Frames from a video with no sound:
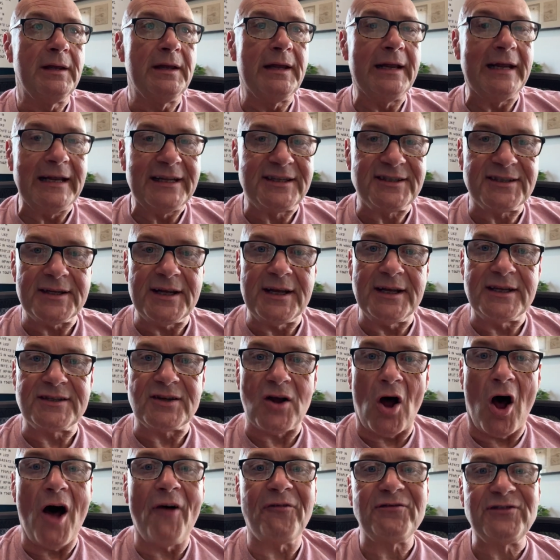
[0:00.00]
it's
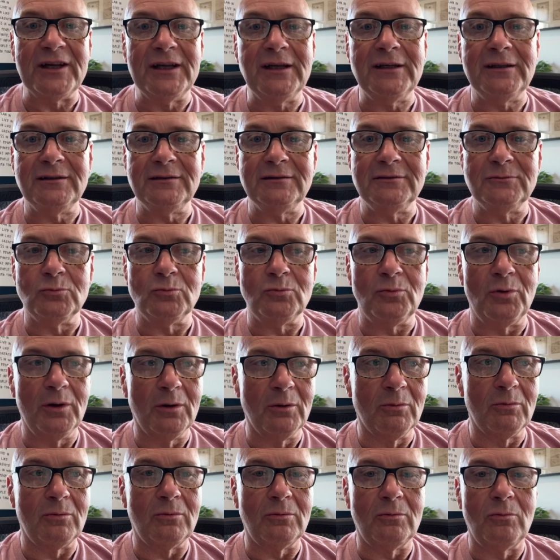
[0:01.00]
often
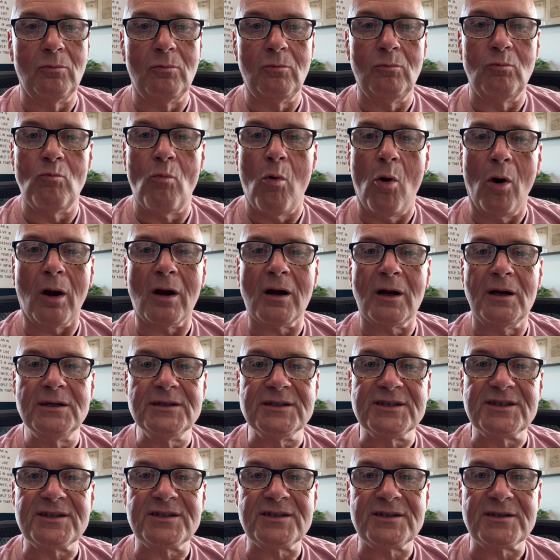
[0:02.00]
we're more
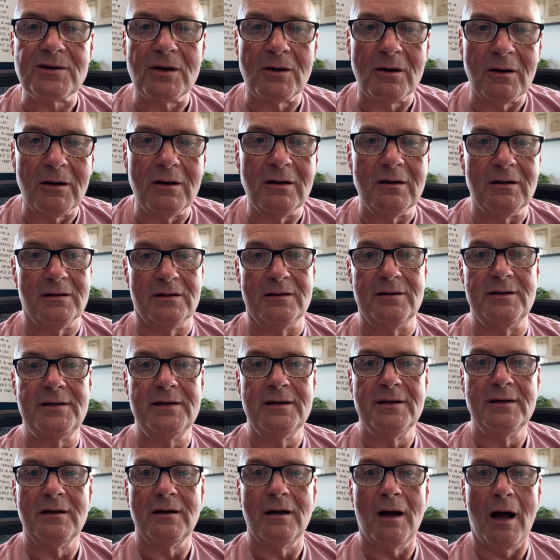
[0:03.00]
concerned
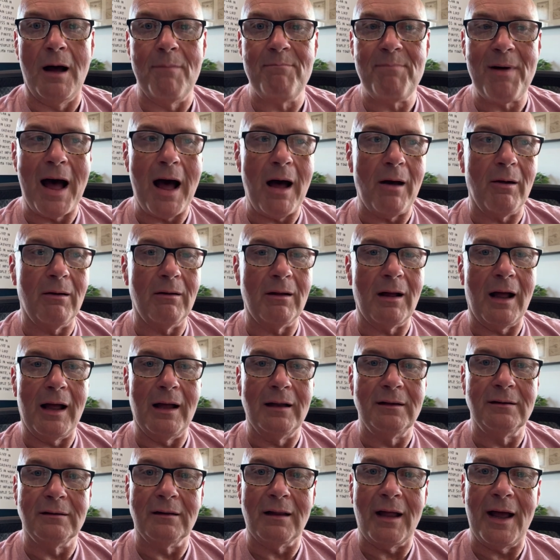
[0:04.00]
about,
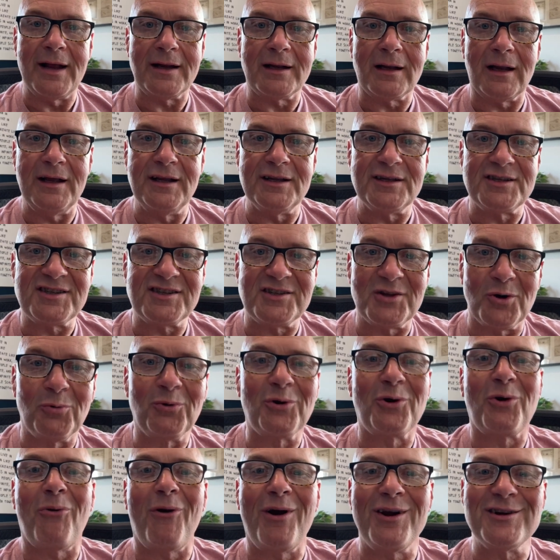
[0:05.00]
like, it still
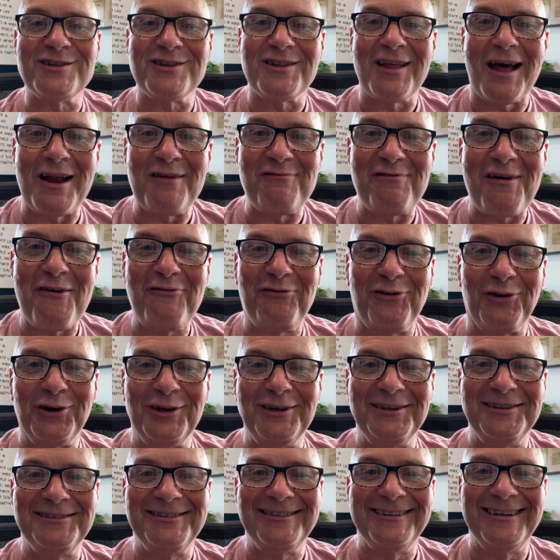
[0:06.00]
requires a lot of
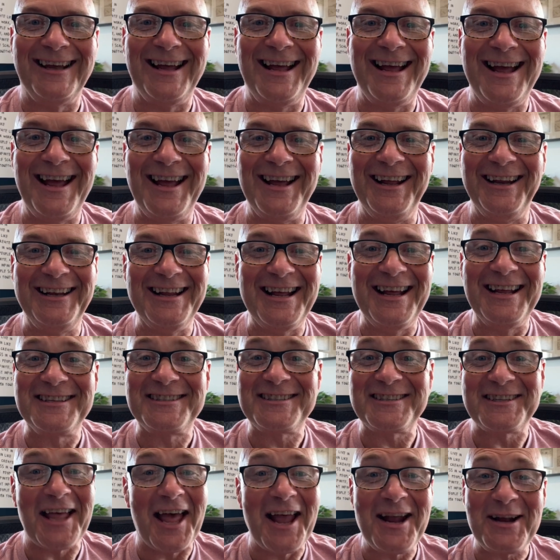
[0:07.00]
effort. And
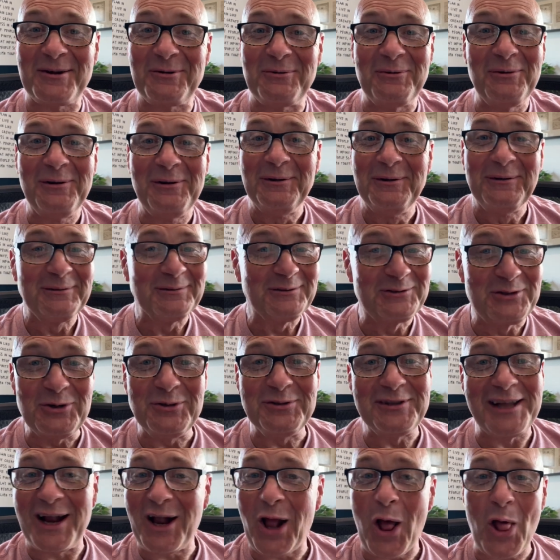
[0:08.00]
it's like,
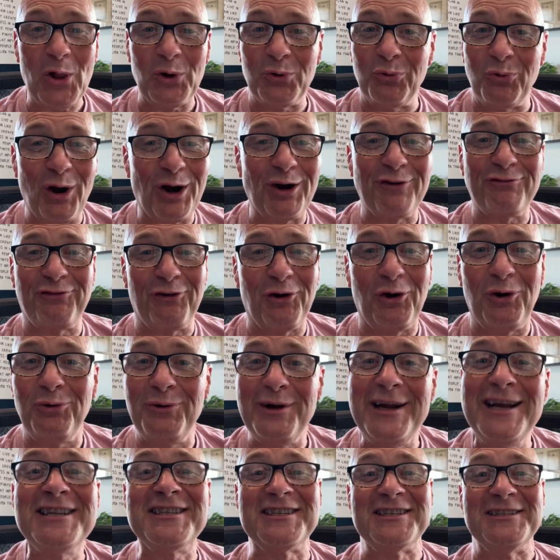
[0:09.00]
dude, they call it work for a
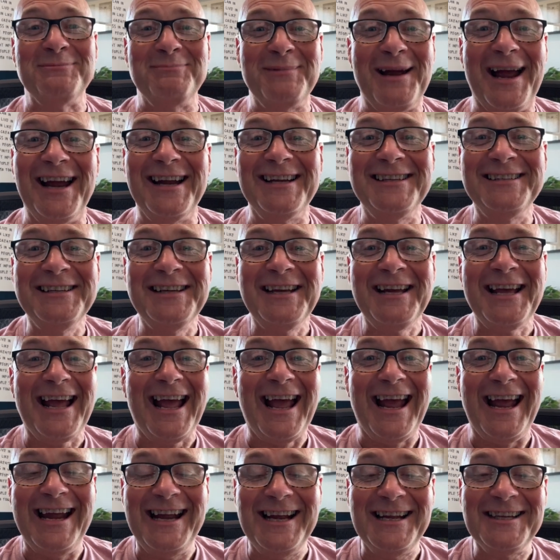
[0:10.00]
reason, man.
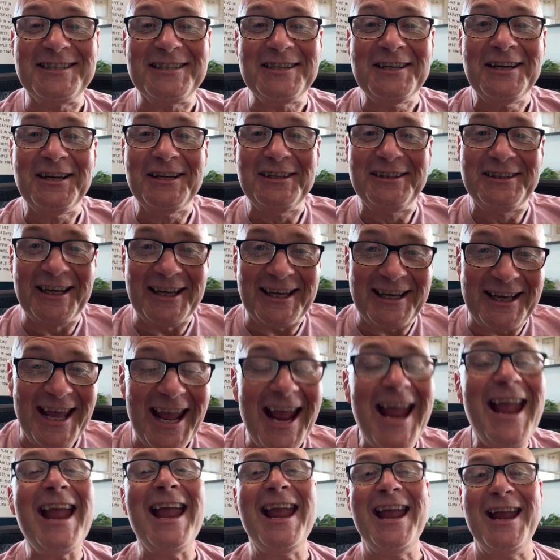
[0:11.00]
It's the
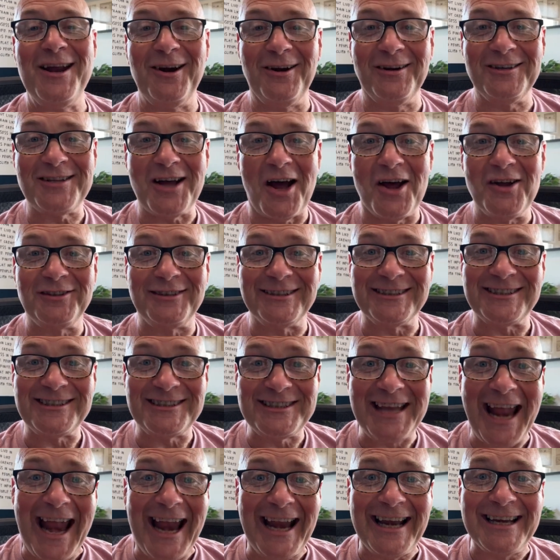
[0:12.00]
key here to
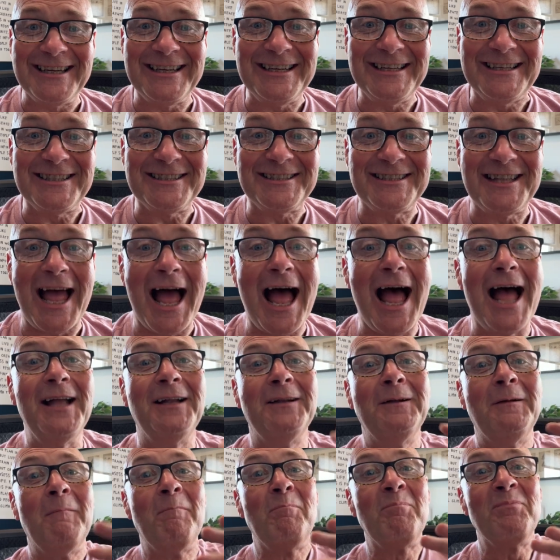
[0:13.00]
understand is
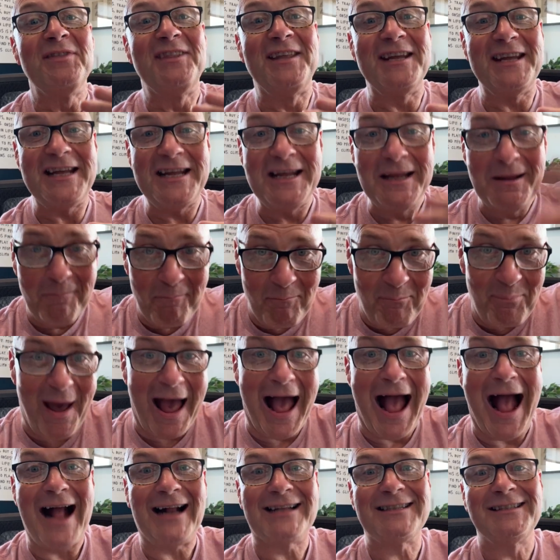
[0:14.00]
that the
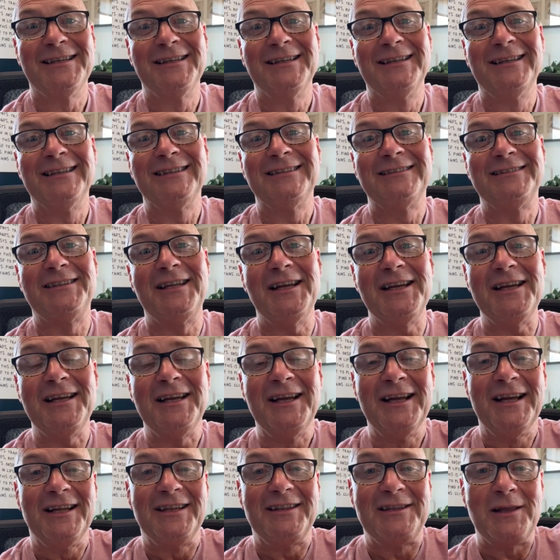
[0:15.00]
impact,
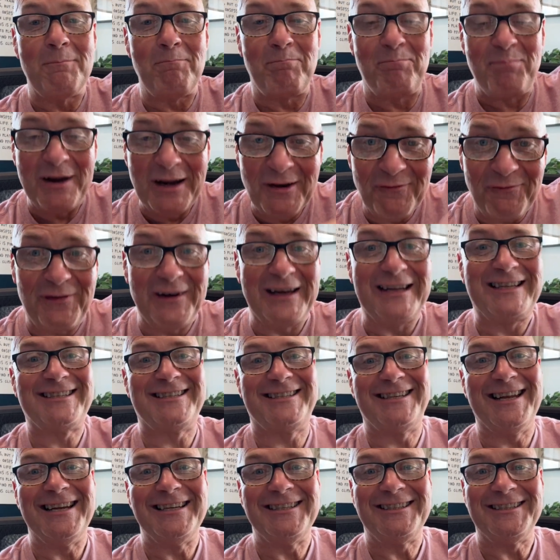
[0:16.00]
the benefit
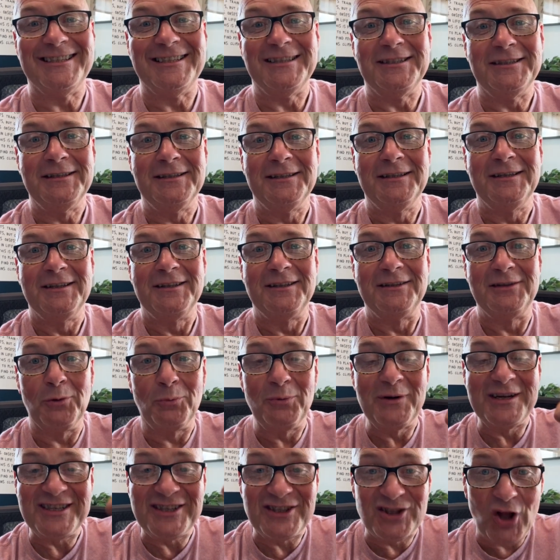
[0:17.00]
extension, the
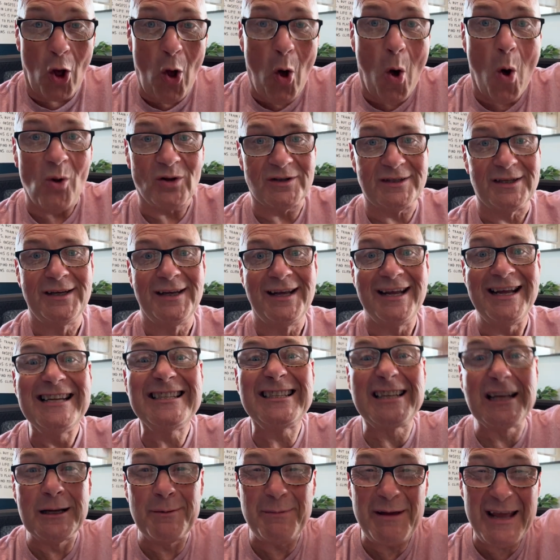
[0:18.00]
result
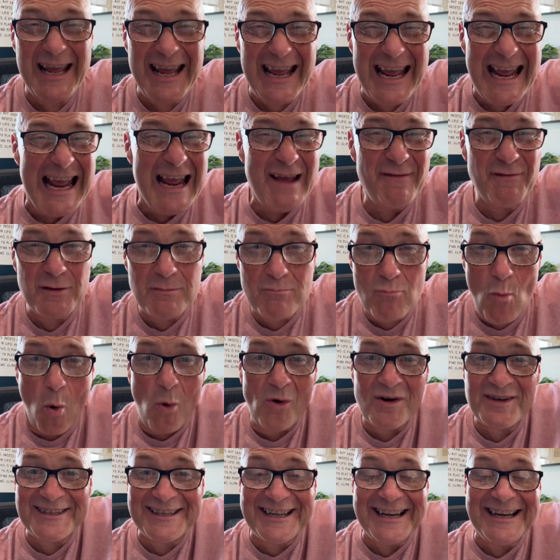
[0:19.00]
is going to be even
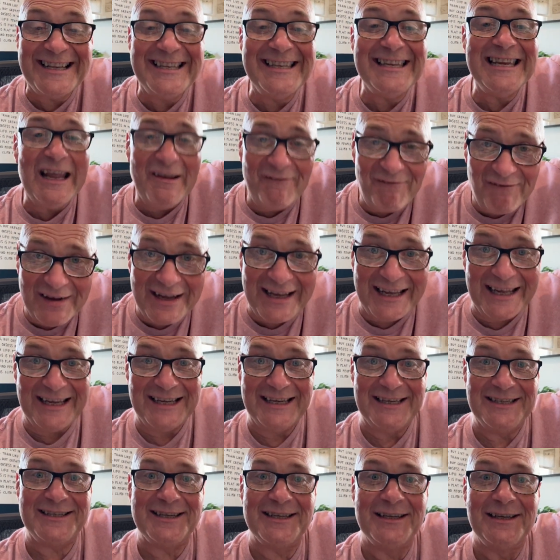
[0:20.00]
more
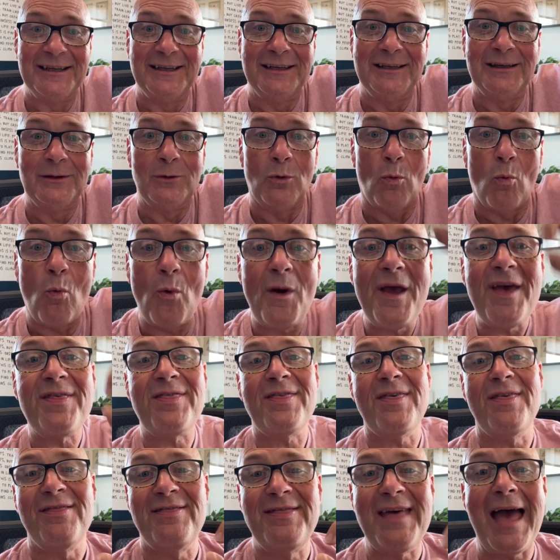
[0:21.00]
significant
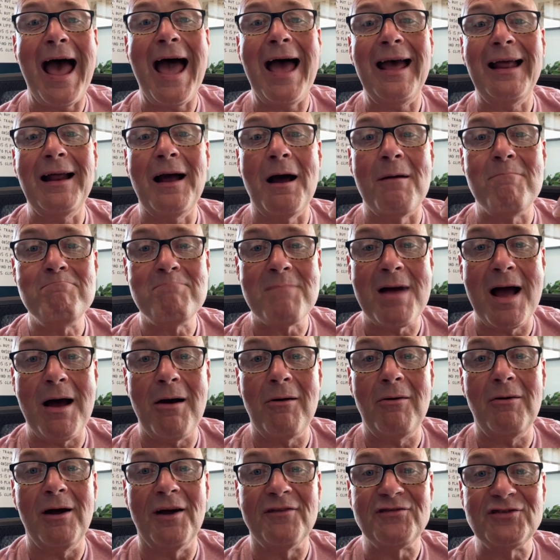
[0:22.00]
with that
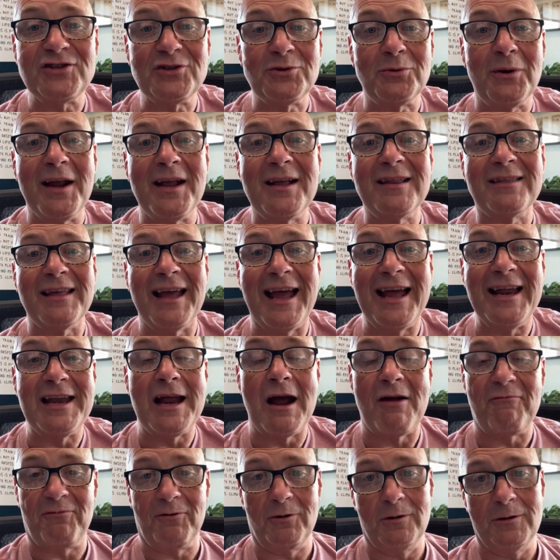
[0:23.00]
amount of strength and
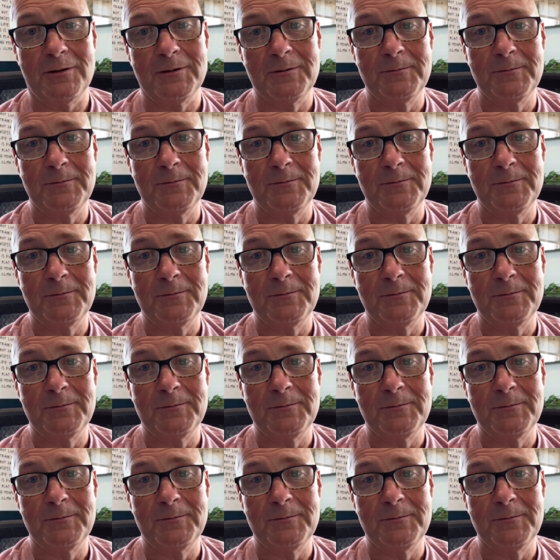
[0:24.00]
effort.